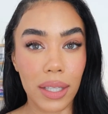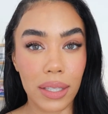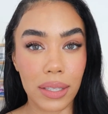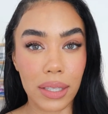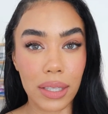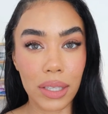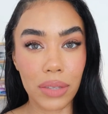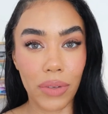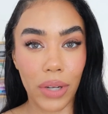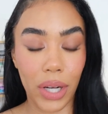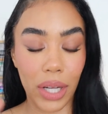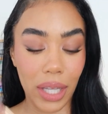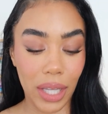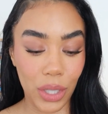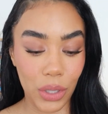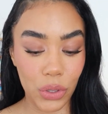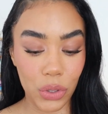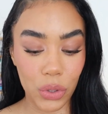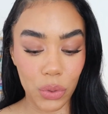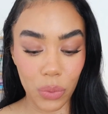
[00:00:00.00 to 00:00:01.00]
This is very
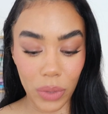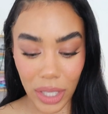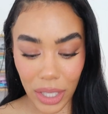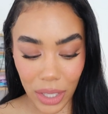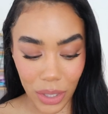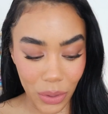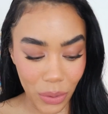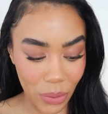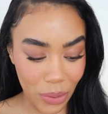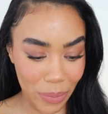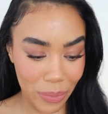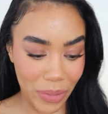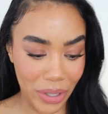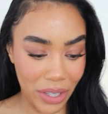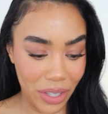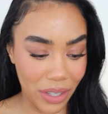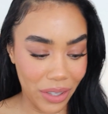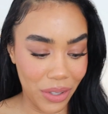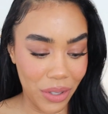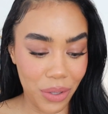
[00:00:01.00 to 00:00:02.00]
like sweet and
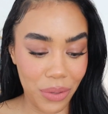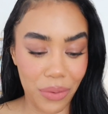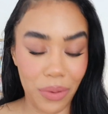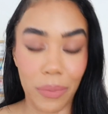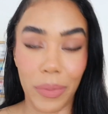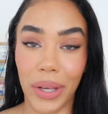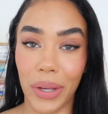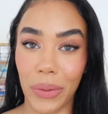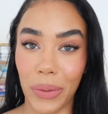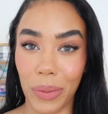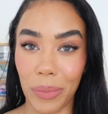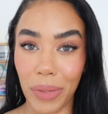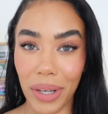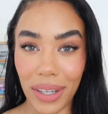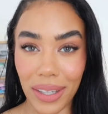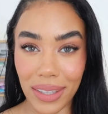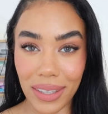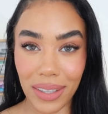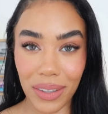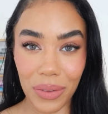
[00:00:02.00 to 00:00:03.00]
gourmand for my
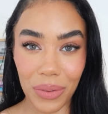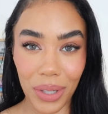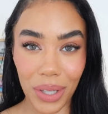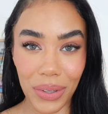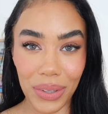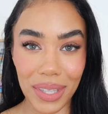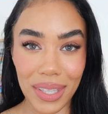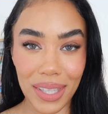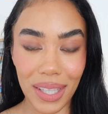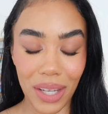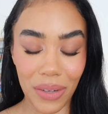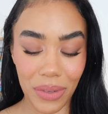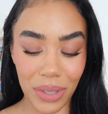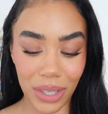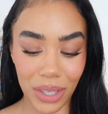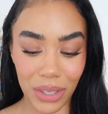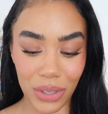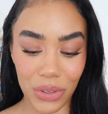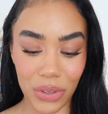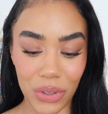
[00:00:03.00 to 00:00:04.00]
gourmand fragrance
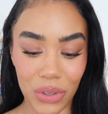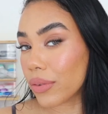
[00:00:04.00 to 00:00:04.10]
lovers.